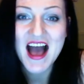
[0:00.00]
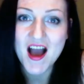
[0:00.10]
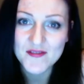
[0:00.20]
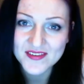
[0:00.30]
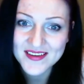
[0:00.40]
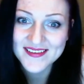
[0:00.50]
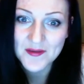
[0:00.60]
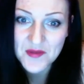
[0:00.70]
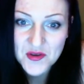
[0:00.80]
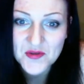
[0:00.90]
I've seen
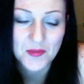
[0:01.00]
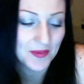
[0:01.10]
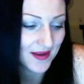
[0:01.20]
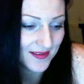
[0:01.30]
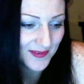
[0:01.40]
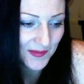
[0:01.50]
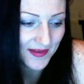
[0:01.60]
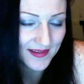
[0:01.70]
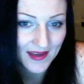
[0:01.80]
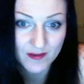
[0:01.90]
some YouTubers
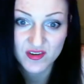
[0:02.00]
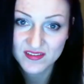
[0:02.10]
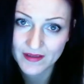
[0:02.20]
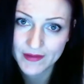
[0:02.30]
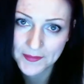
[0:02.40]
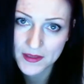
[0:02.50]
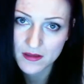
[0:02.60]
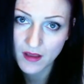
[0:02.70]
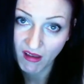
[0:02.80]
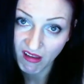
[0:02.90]
doing it like for 7 minutes.